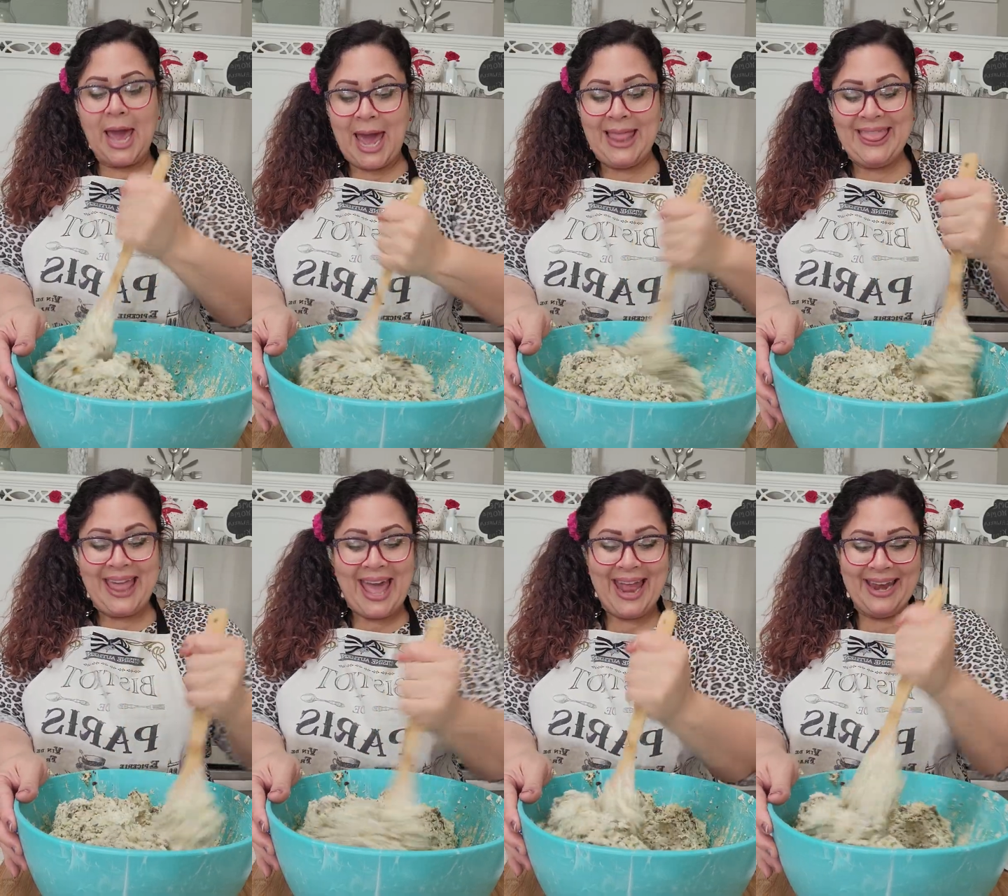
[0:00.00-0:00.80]
And
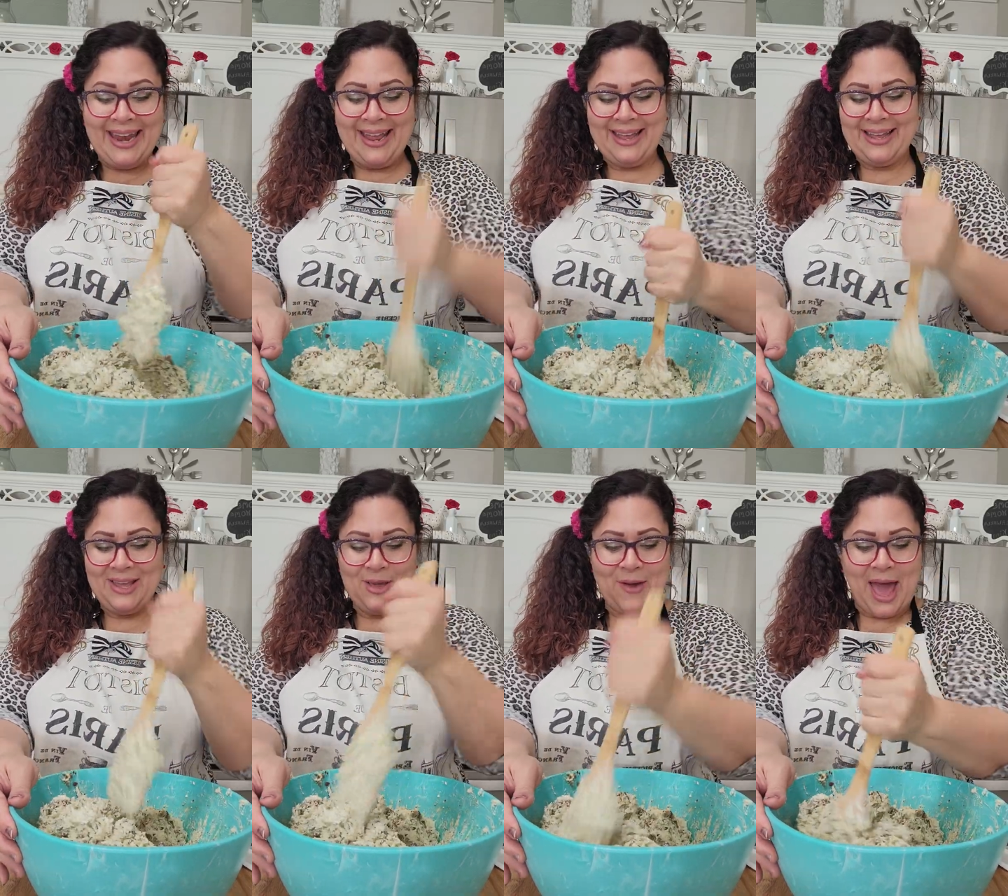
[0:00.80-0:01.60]
then
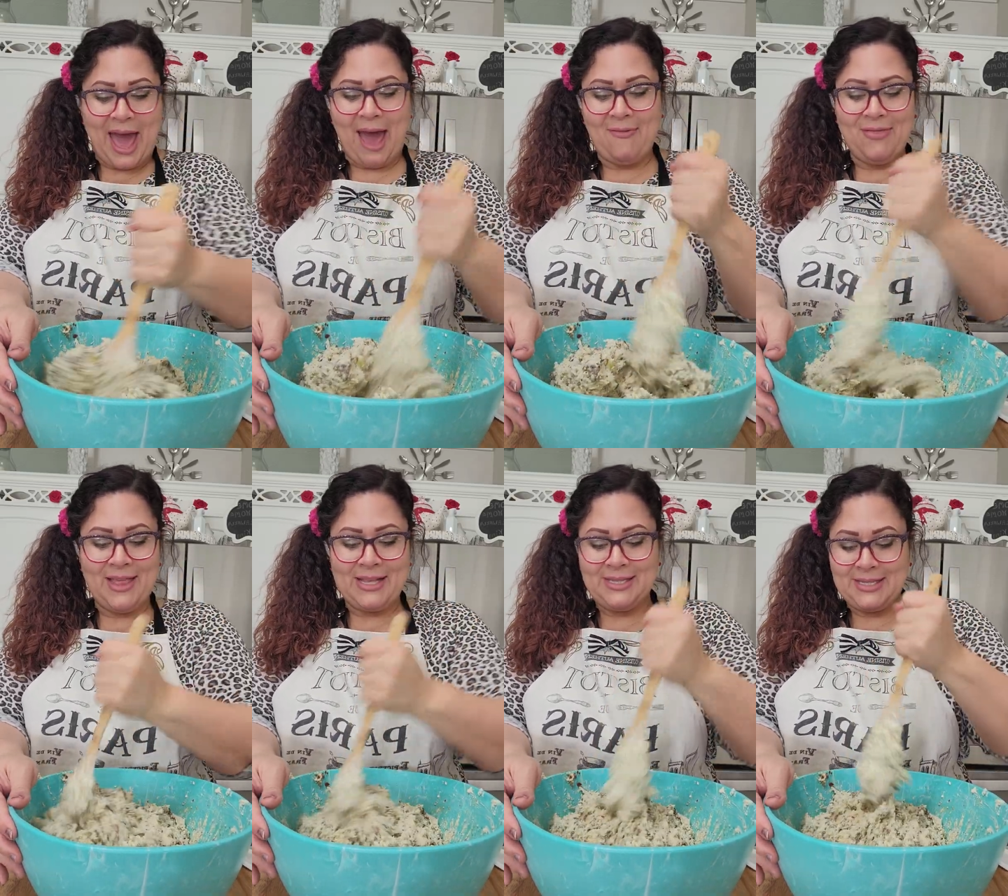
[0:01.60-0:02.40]
you have
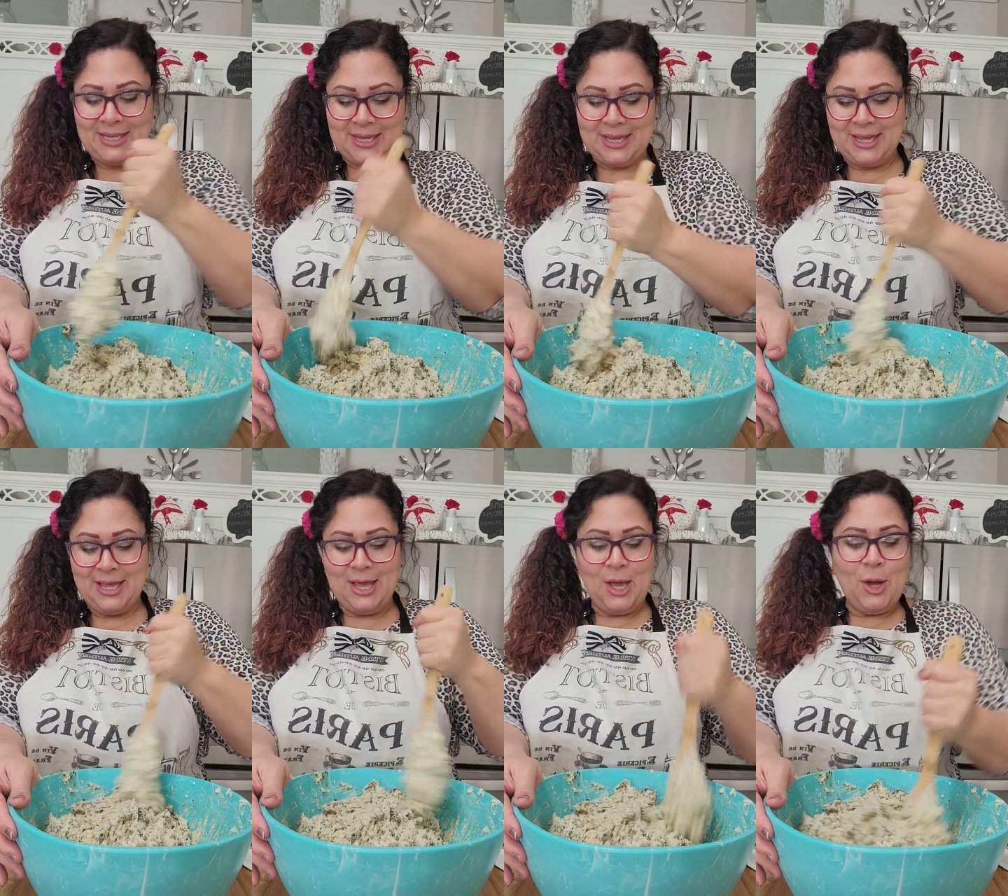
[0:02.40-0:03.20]
this
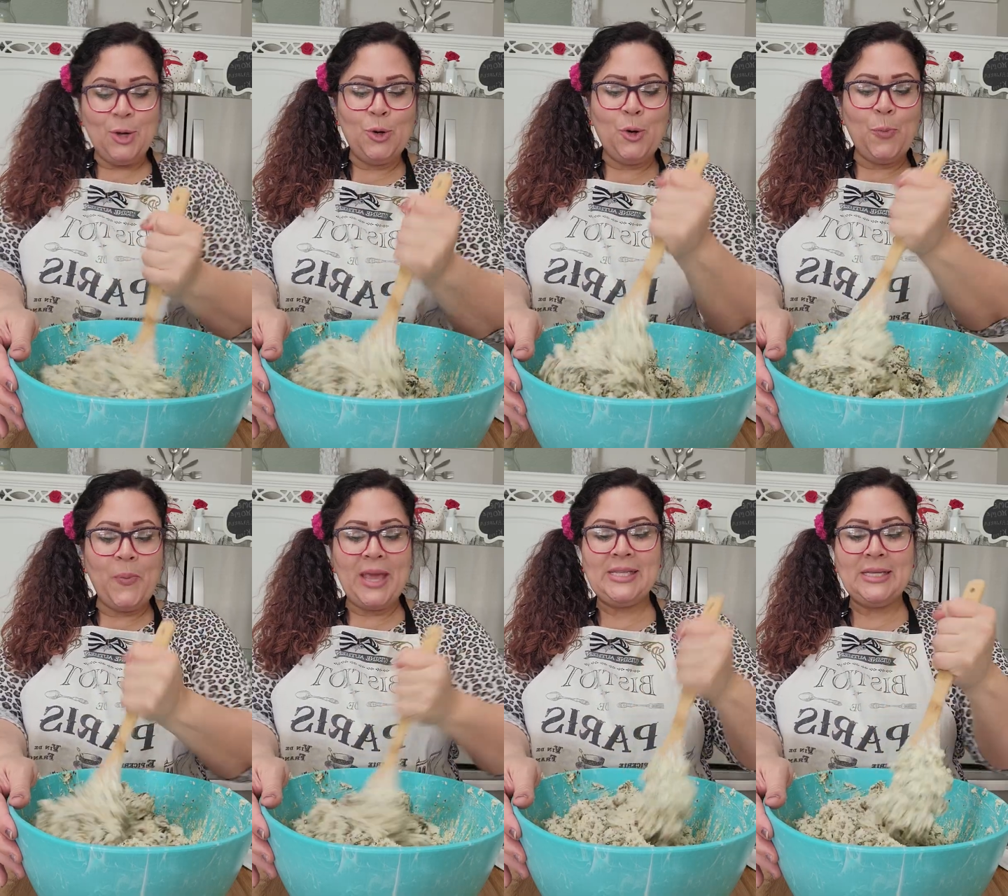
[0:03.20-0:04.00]

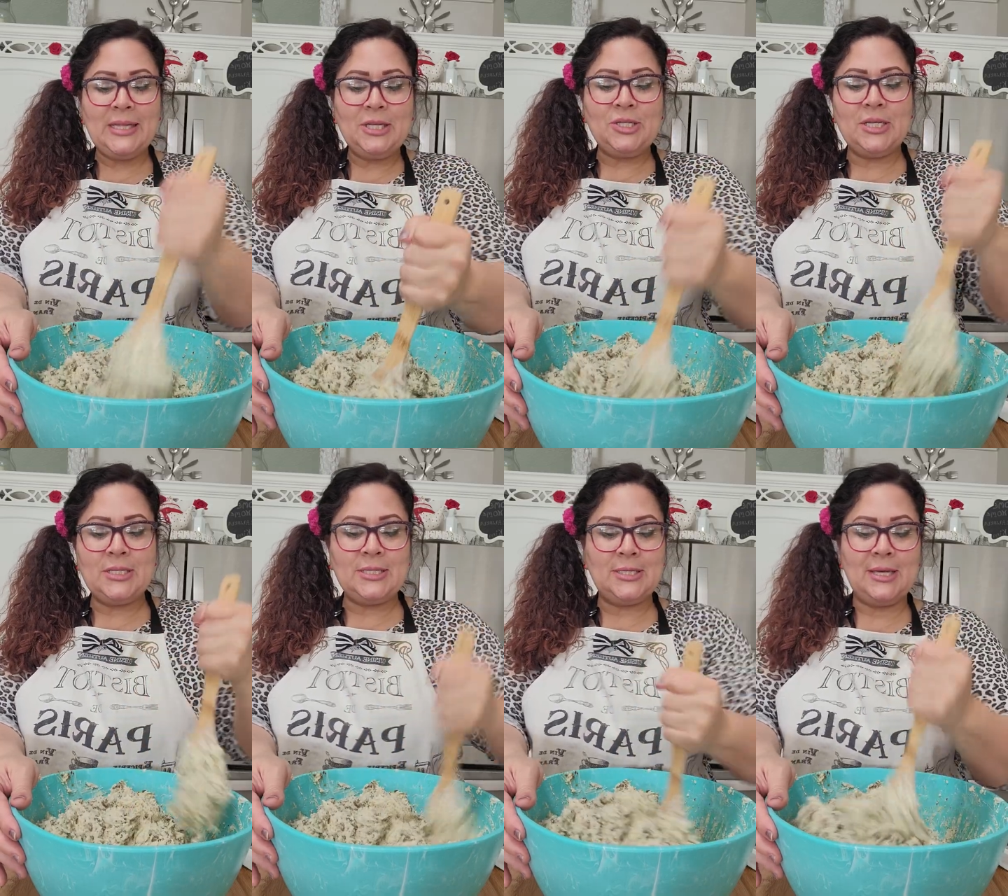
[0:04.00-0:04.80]
goopy,
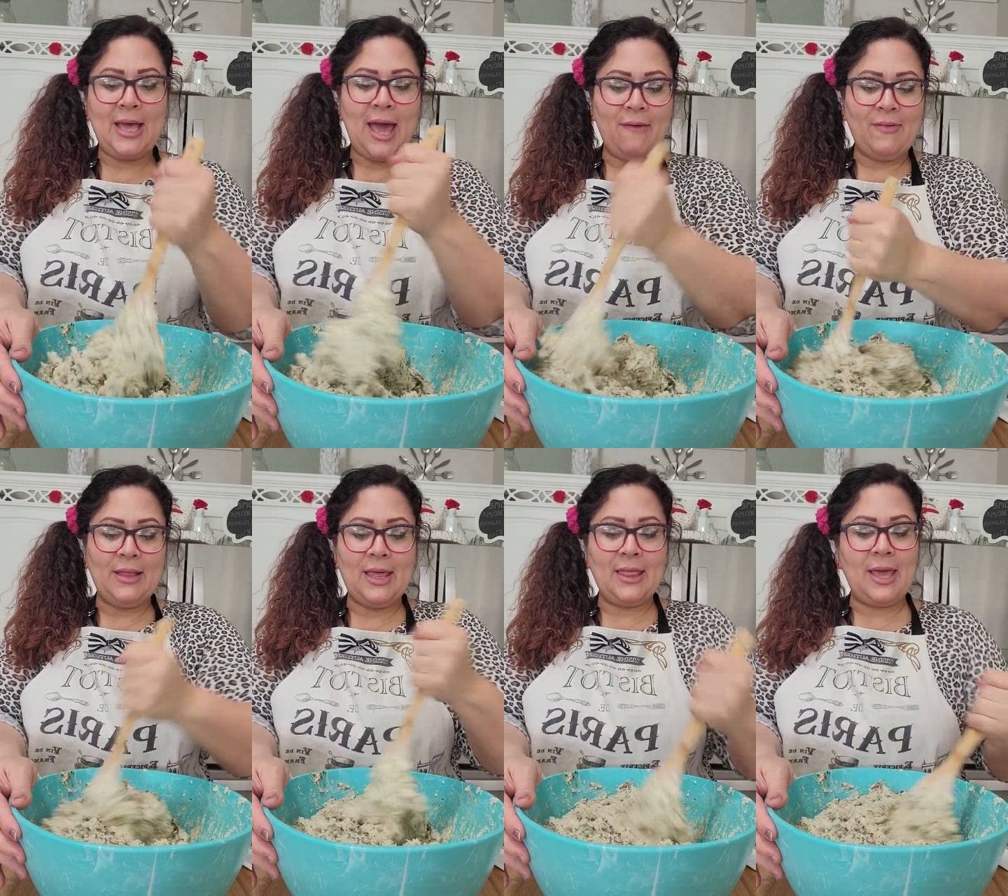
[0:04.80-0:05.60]
delicious,
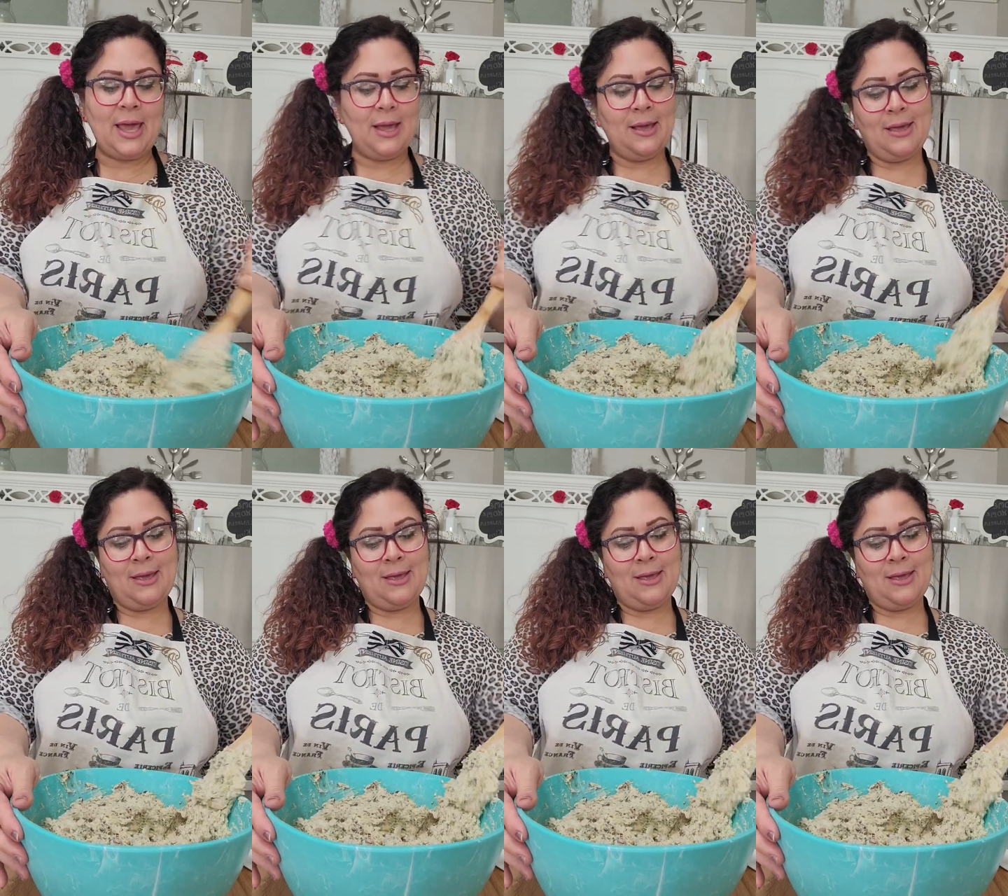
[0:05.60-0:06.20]
heavenly thing.